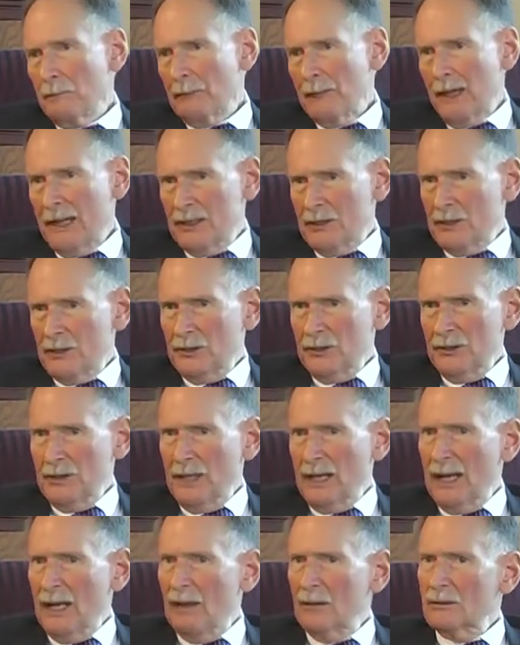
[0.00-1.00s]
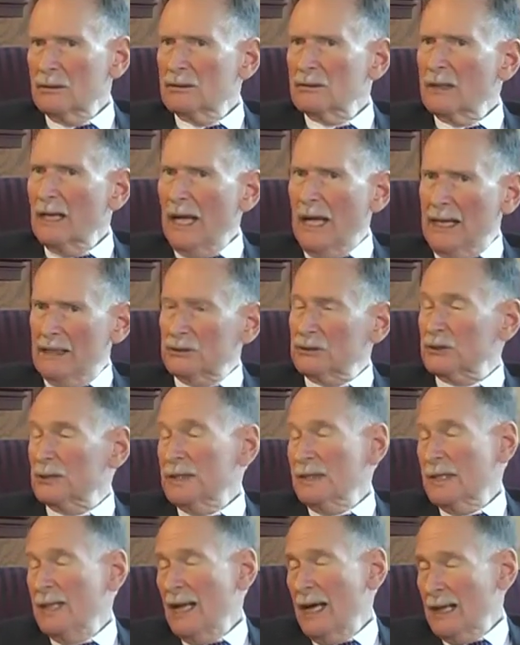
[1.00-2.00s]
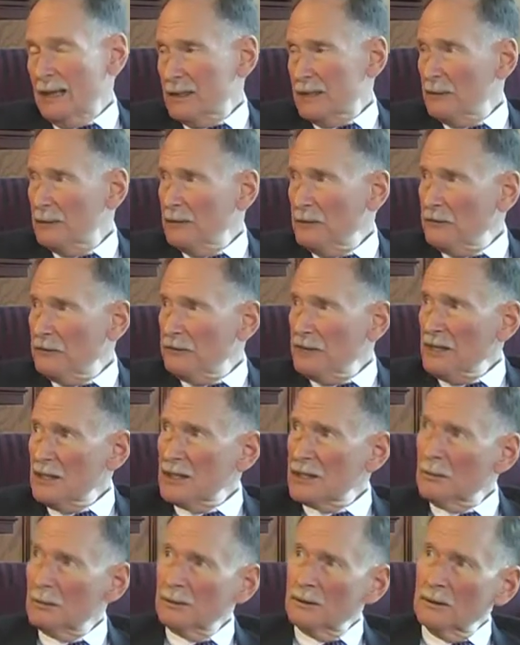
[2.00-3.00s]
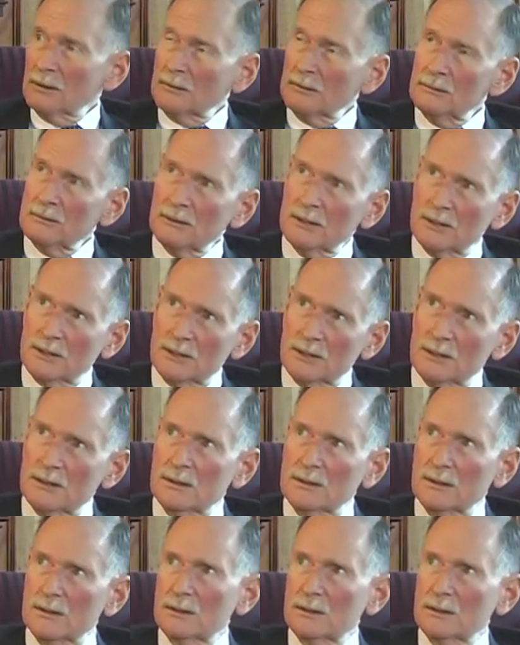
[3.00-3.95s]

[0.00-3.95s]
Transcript: That turned out actually not to be feasible because